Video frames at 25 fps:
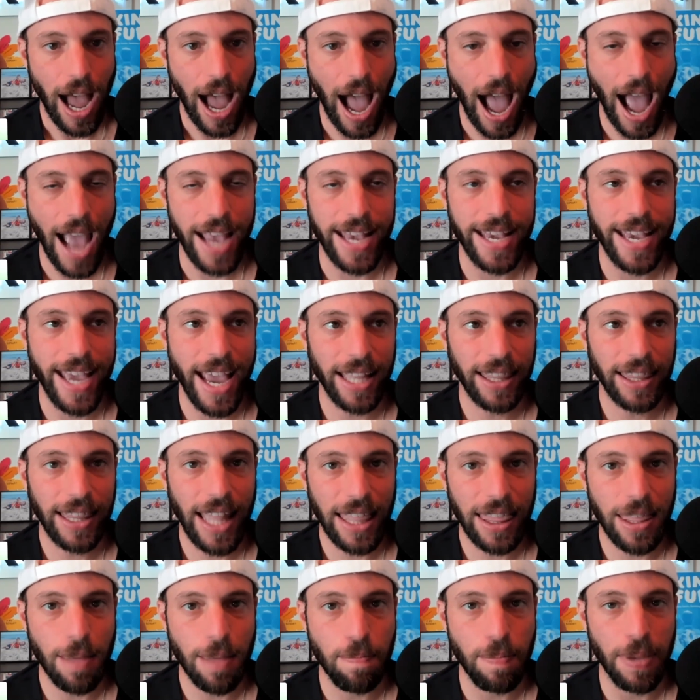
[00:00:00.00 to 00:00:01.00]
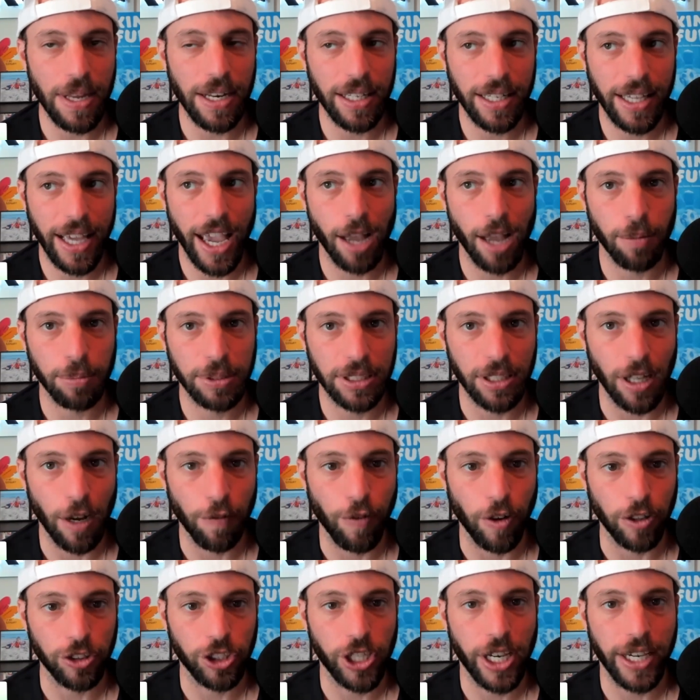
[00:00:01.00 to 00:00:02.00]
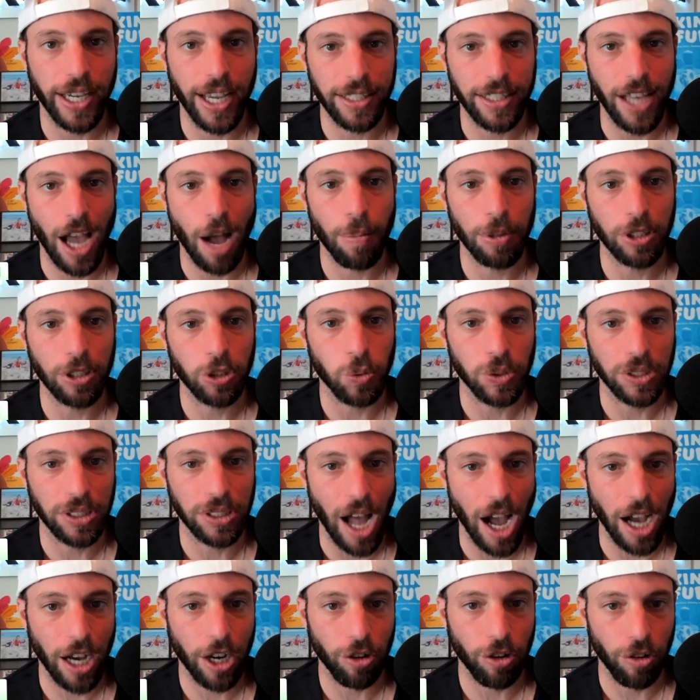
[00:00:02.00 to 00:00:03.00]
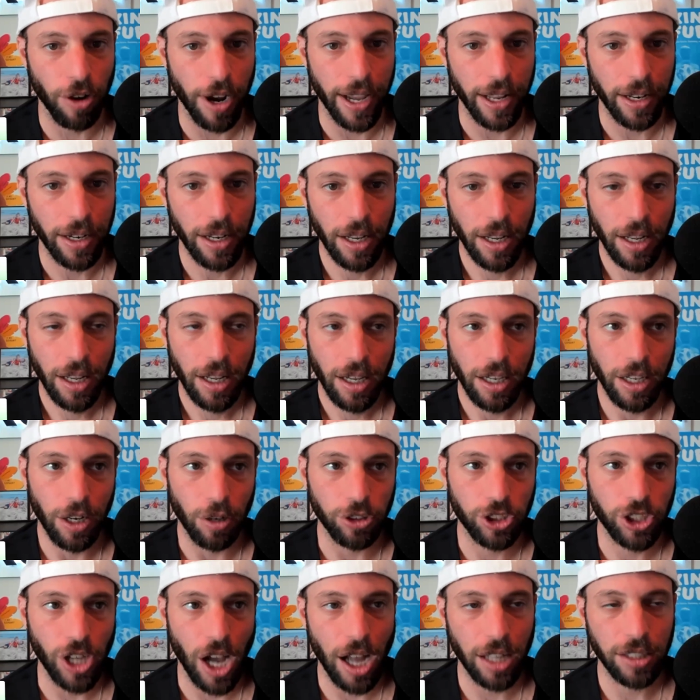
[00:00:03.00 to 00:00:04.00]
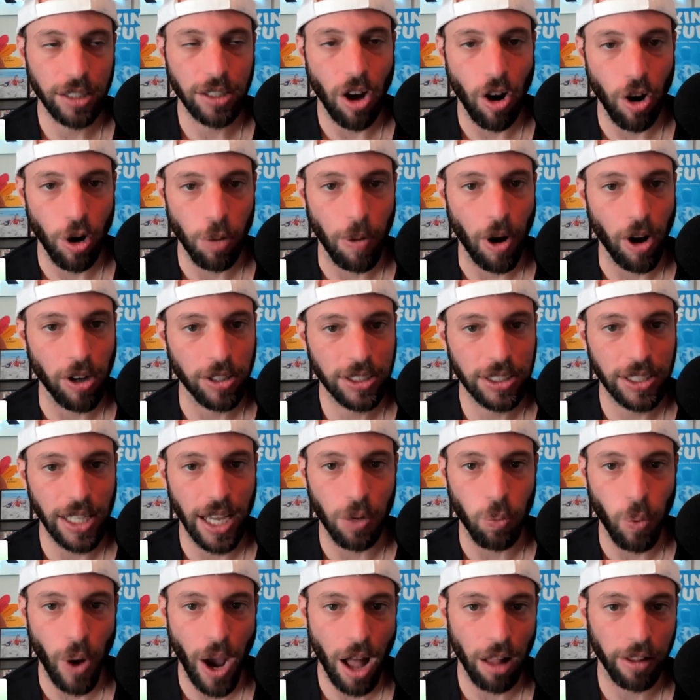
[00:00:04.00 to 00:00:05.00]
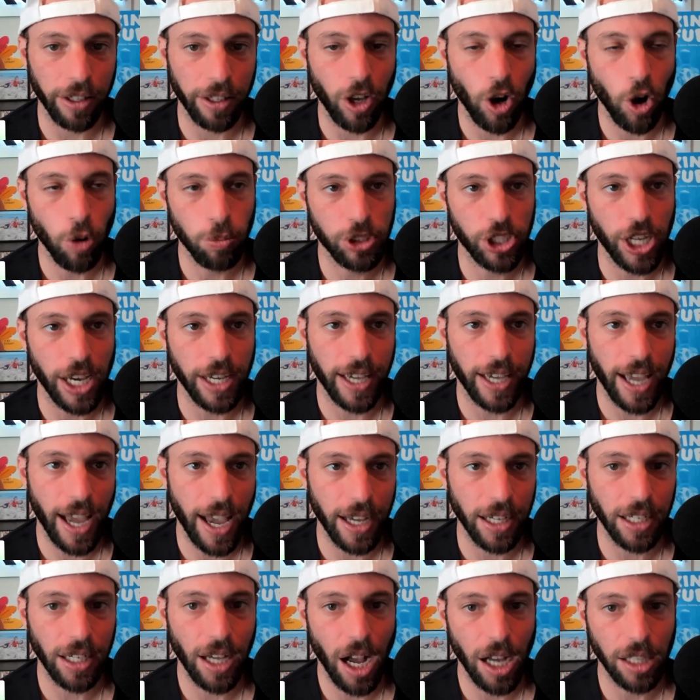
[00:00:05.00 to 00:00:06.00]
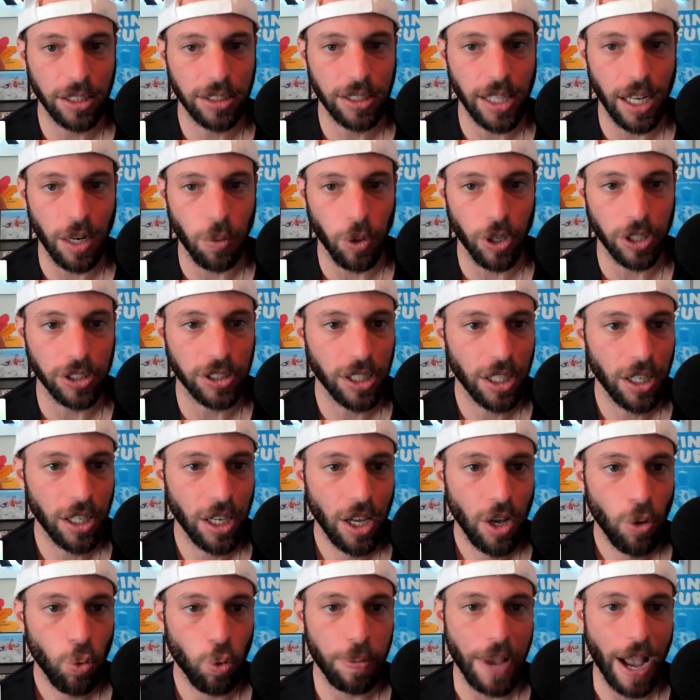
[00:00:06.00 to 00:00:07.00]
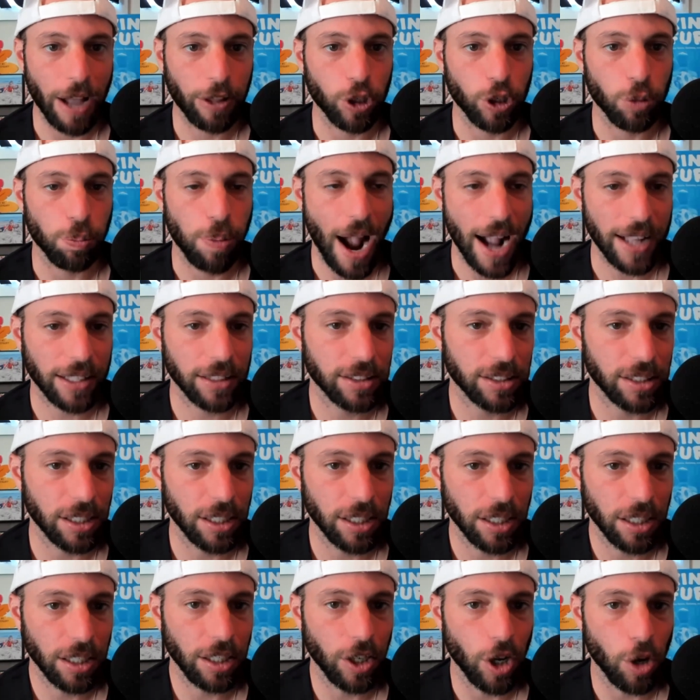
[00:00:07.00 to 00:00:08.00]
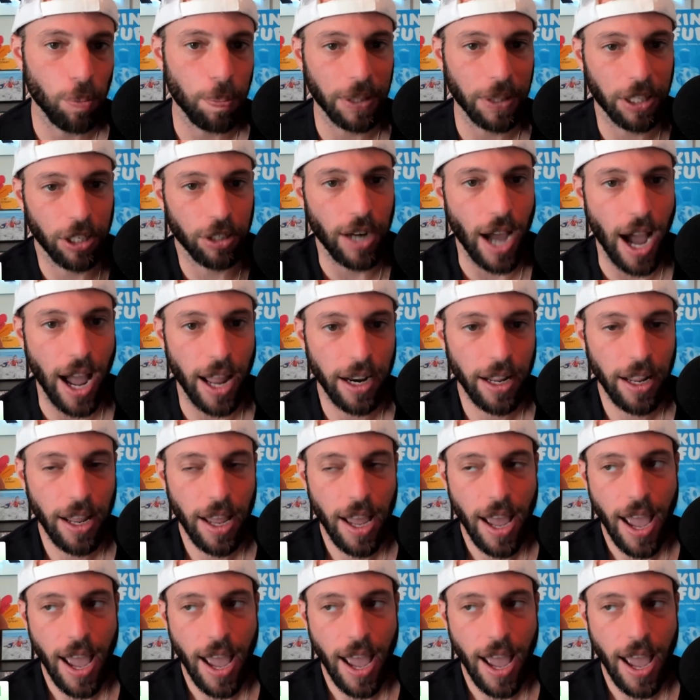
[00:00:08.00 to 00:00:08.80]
I get that the mini camp stuff on J.K. Dobbins was not great. You know, John Harbaugh said, well, he hoped J.K. and Gus Edwards will be out there practicing, you know, but they're not.